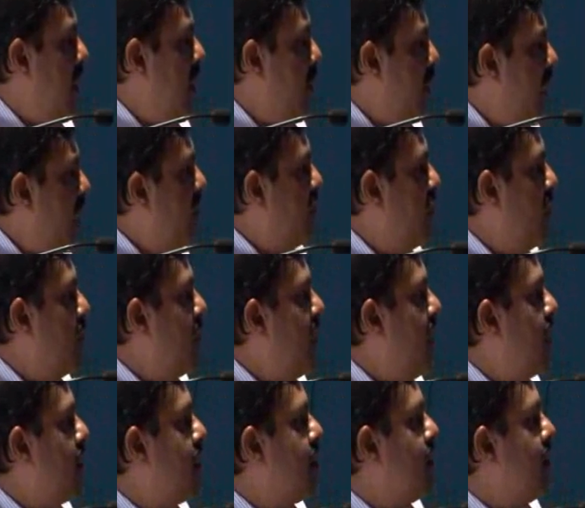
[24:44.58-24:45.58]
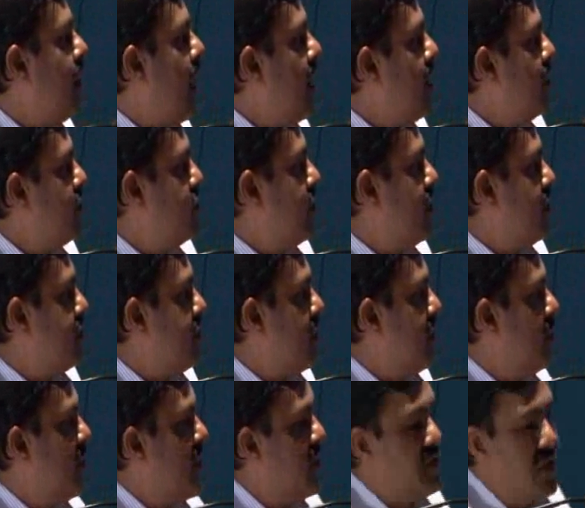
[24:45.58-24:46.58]
apart from that, high
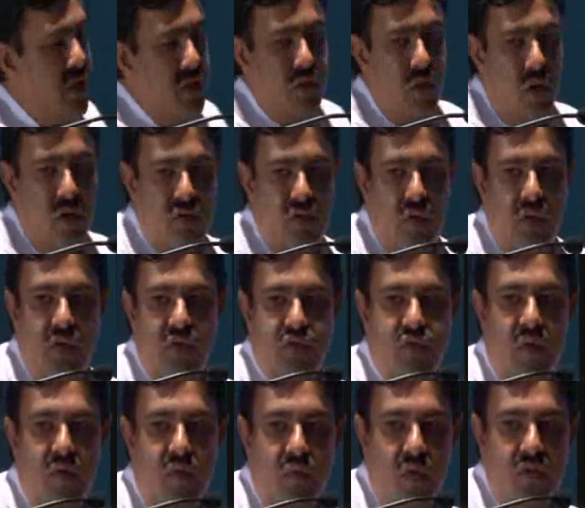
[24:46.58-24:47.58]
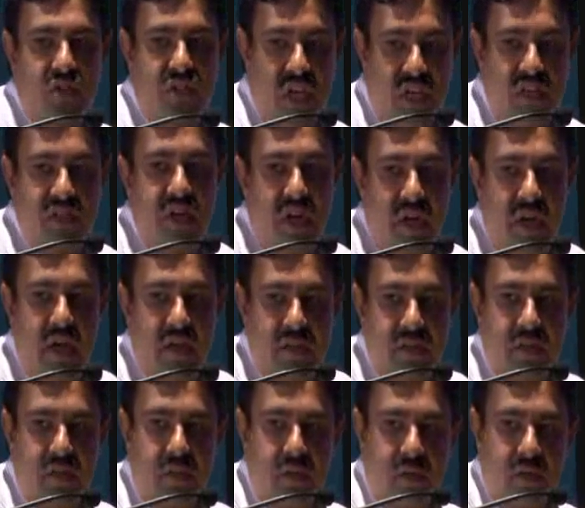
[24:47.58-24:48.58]
resolution imagery is also useful for change
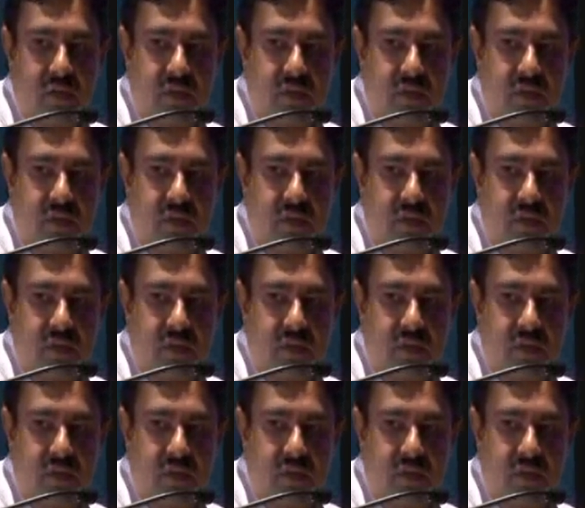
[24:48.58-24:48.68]
detection.